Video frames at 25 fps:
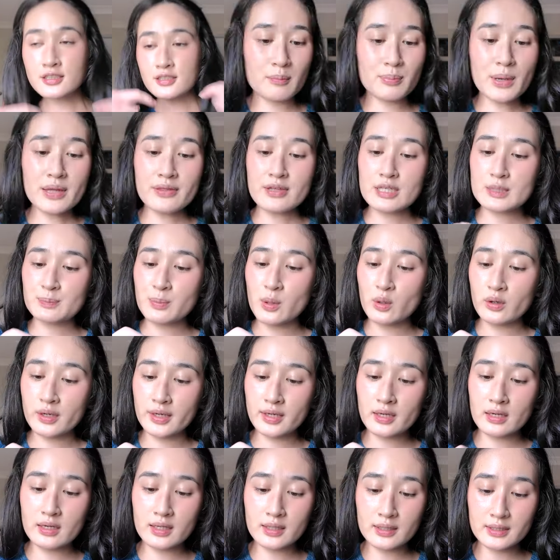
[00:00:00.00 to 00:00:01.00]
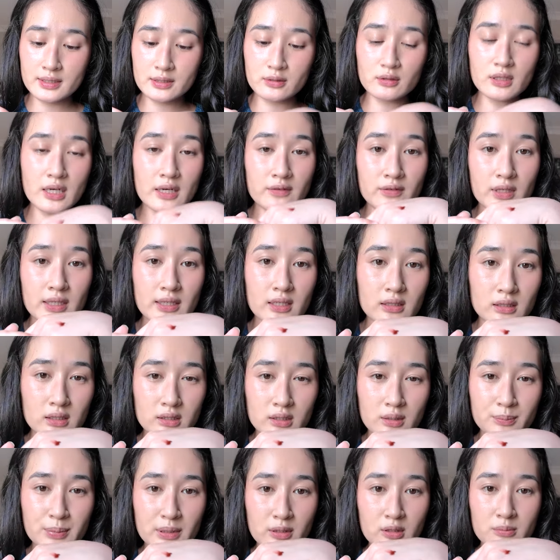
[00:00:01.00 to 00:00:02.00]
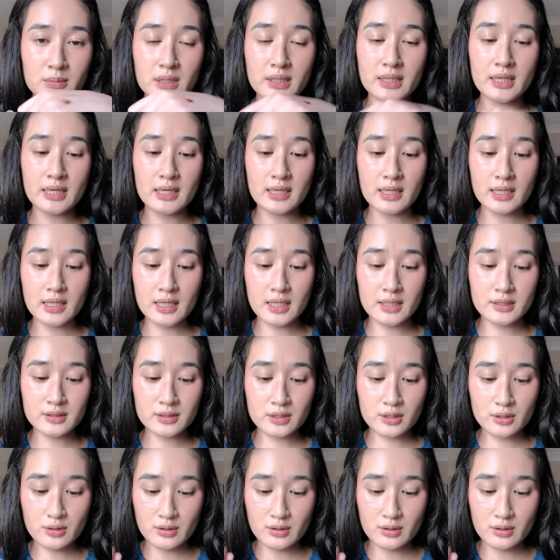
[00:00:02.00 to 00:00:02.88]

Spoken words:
By this point, I still have like a little bit on my hand,